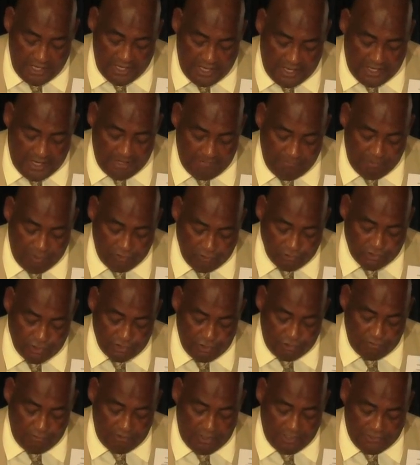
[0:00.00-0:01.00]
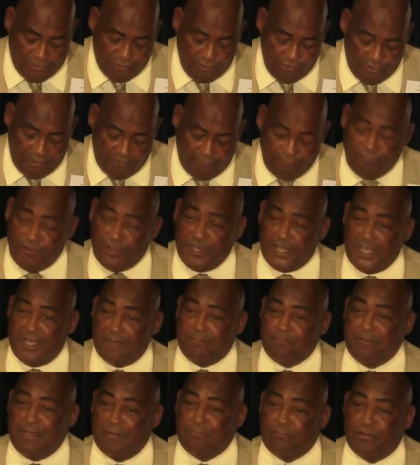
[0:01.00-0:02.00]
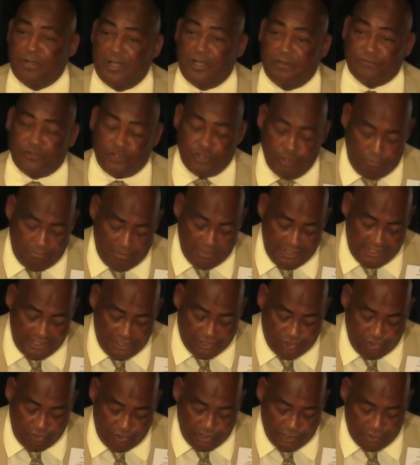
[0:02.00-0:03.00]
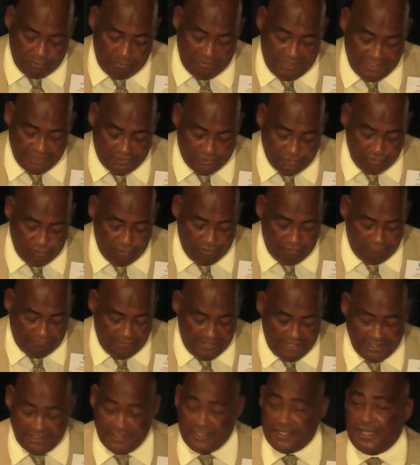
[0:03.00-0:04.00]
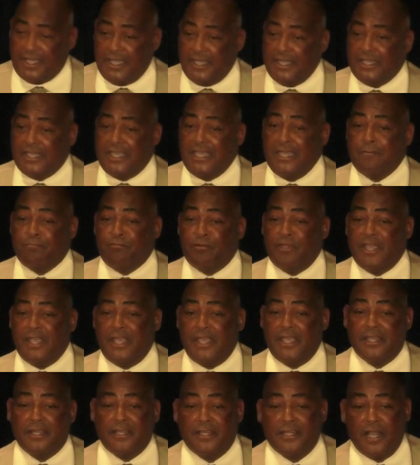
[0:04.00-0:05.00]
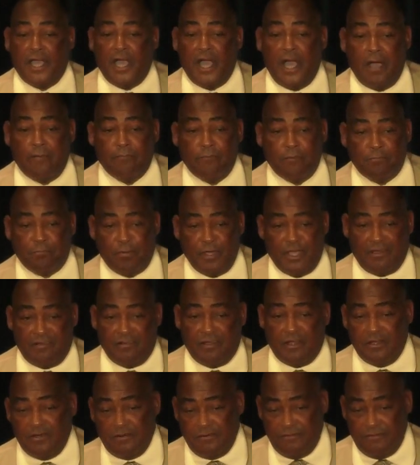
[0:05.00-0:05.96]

I'm also a 34 year member of Jubilee Church, where I serve as a gatekeeper and an armor bearer.